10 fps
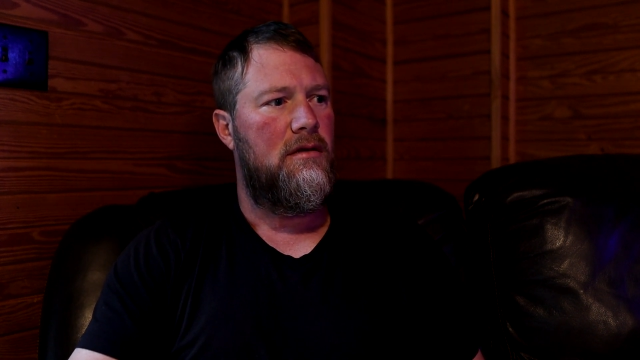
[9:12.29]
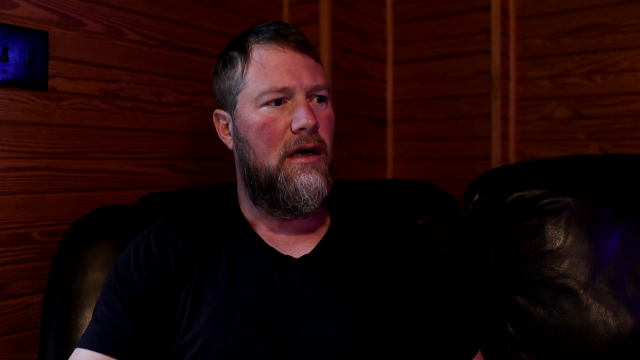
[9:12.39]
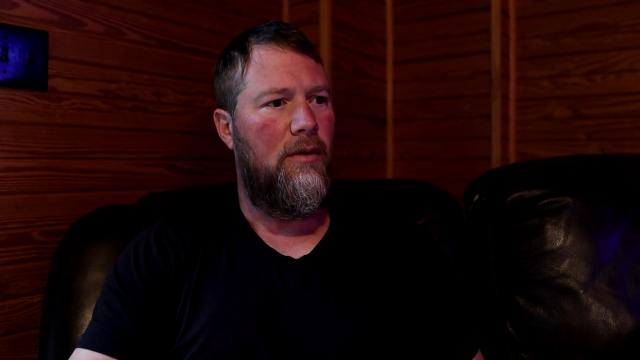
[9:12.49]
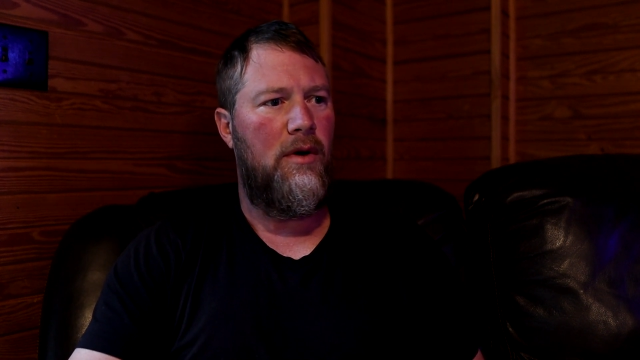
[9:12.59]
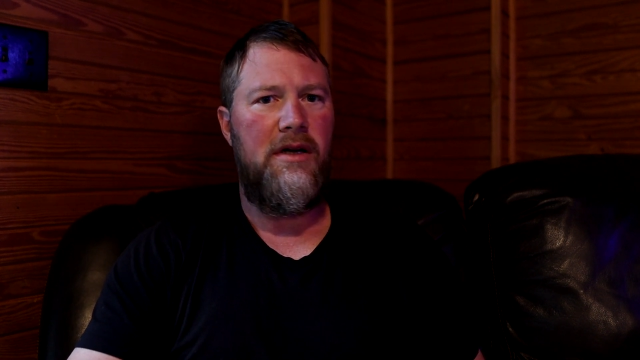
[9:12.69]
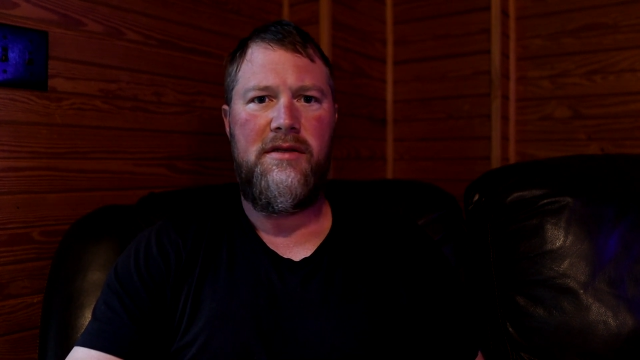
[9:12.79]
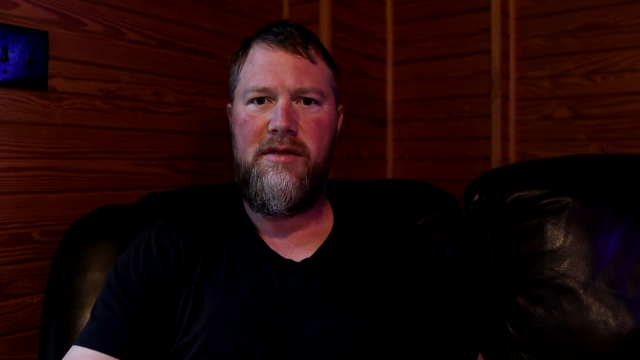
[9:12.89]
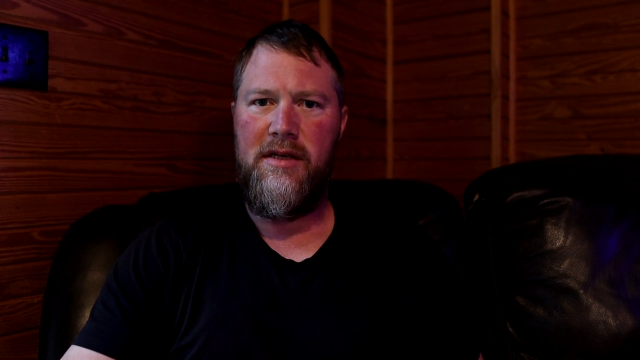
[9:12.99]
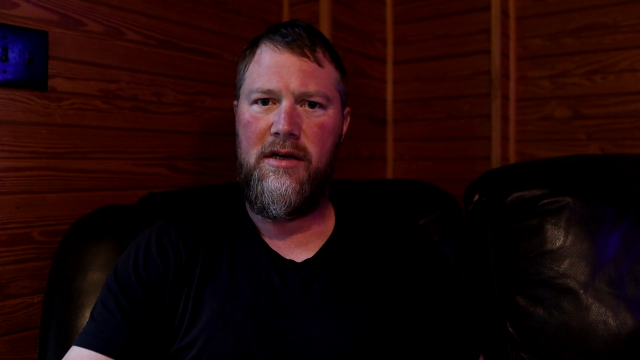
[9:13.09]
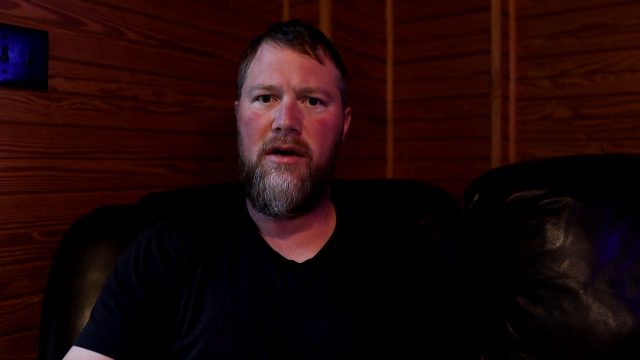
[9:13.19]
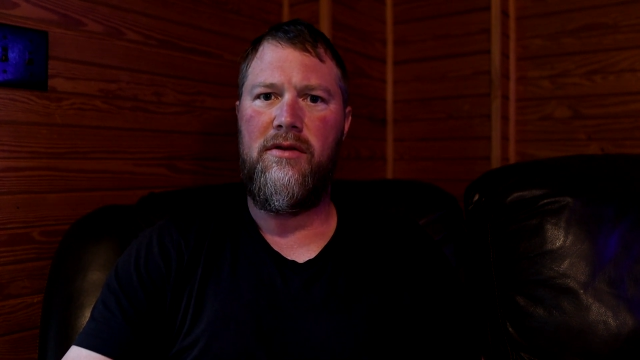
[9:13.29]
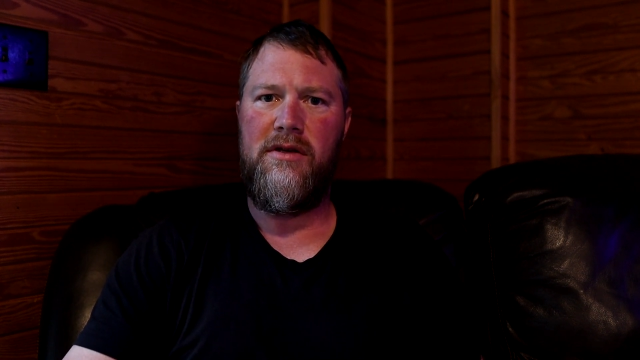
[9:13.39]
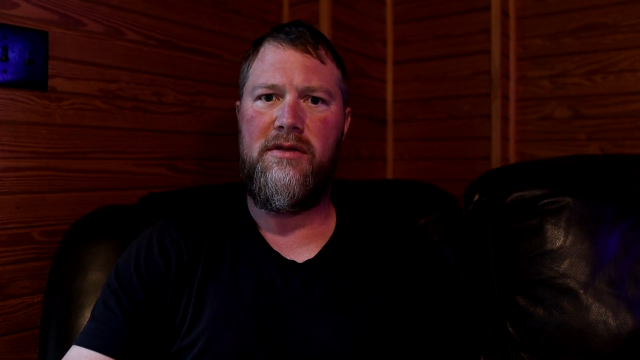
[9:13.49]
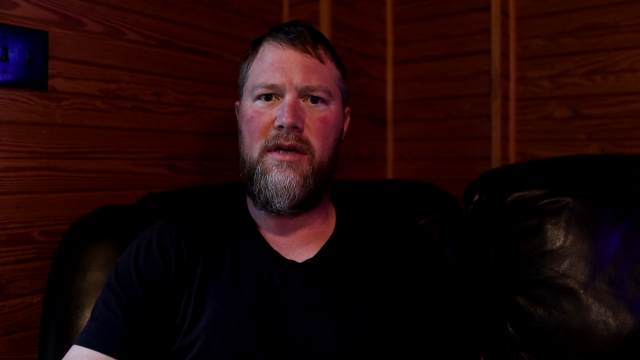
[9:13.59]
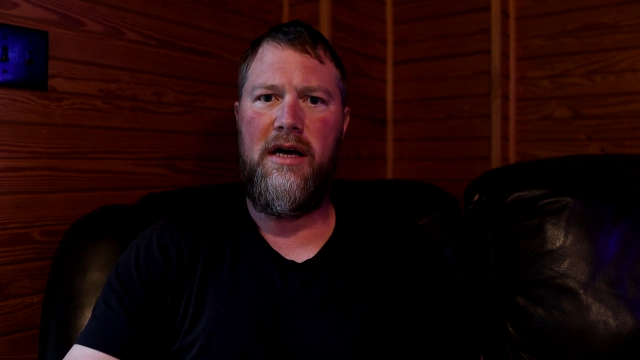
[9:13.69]
I want to stick on
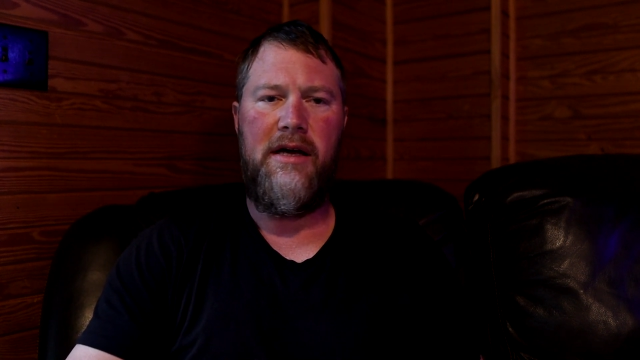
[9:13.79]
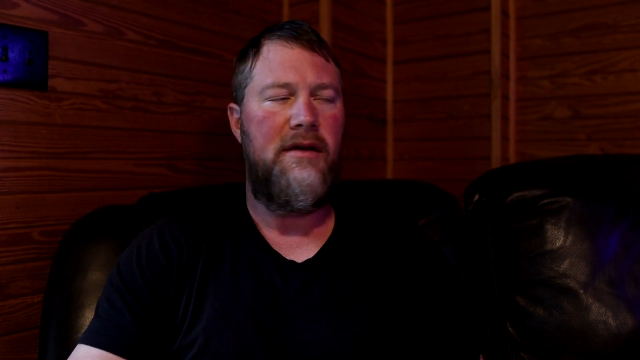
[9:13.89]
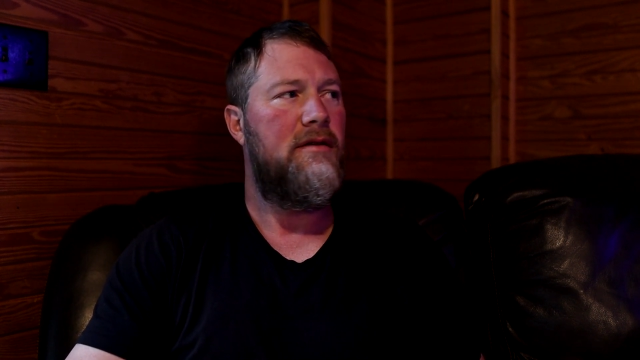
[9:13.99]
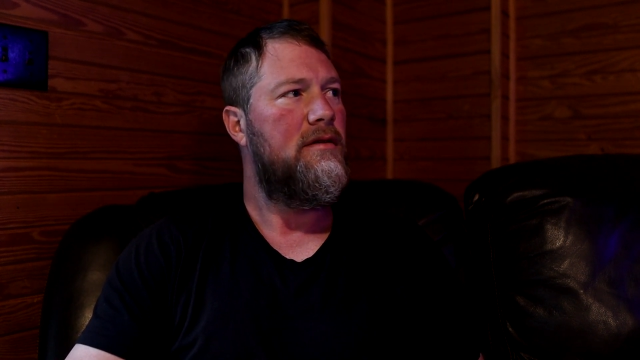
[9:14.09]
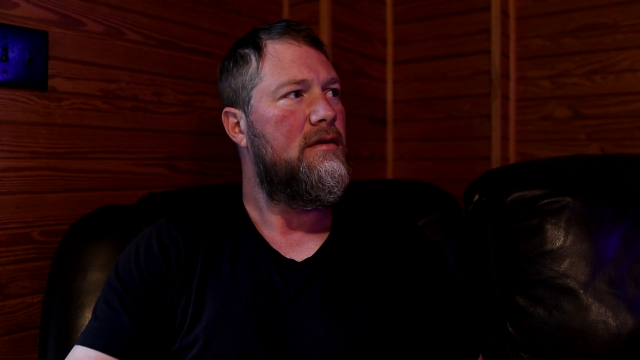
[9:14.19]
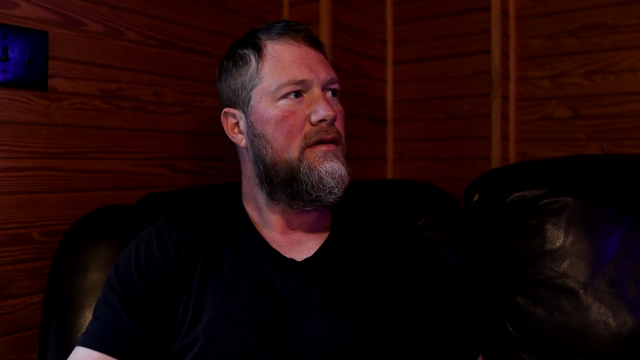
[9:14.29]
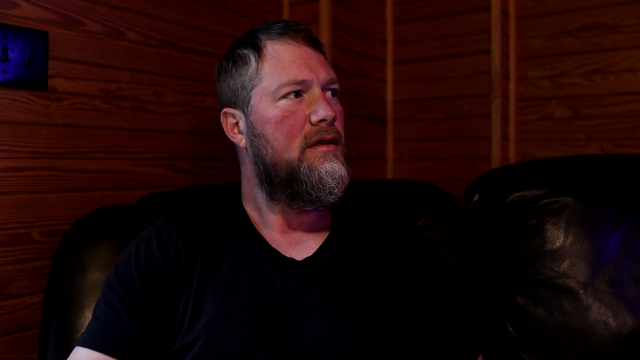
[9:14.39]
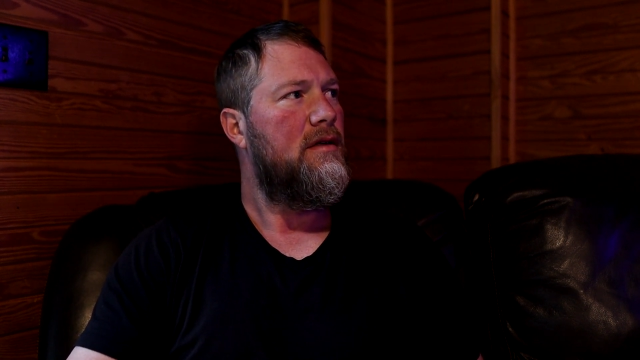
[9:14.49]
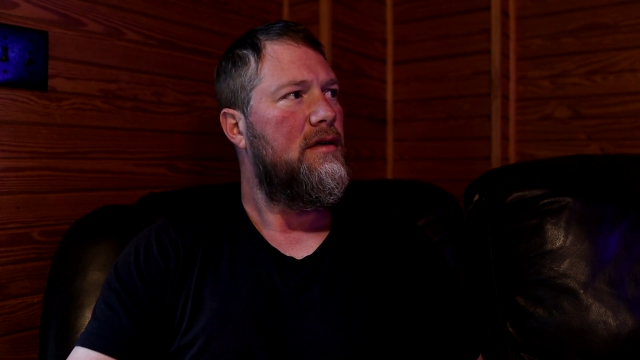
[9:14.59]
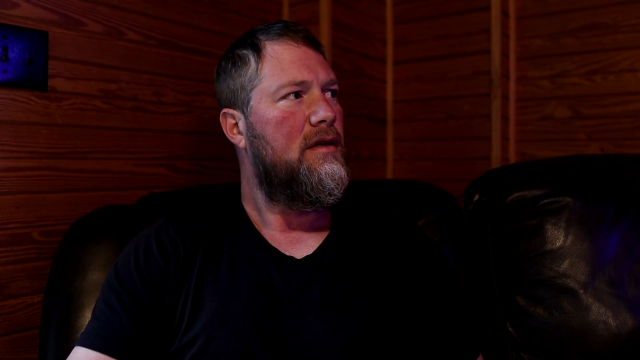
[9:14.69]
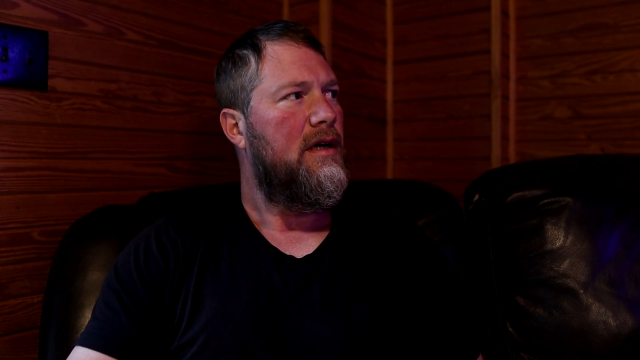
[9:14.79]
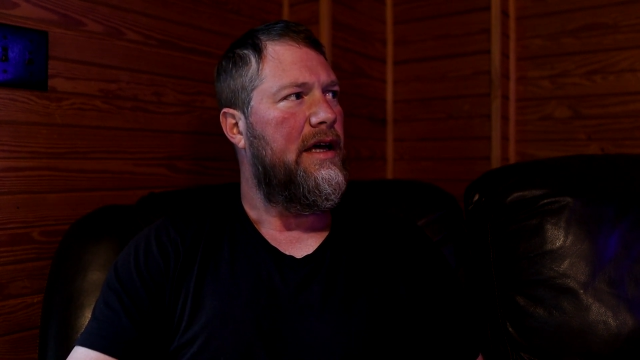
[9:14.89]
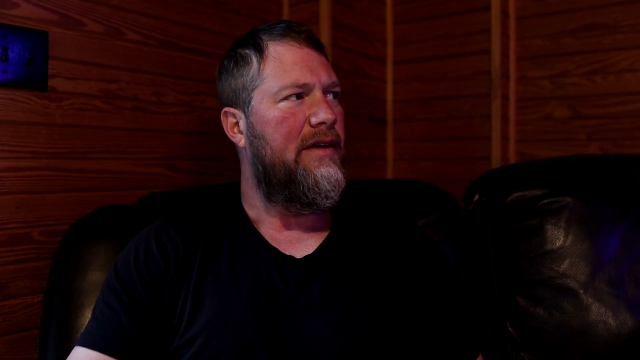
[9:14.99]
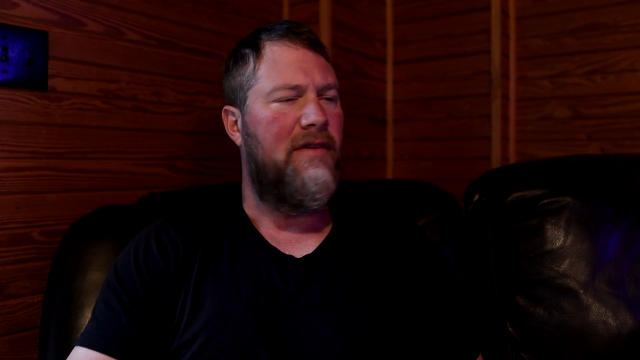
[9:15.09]
this diet. And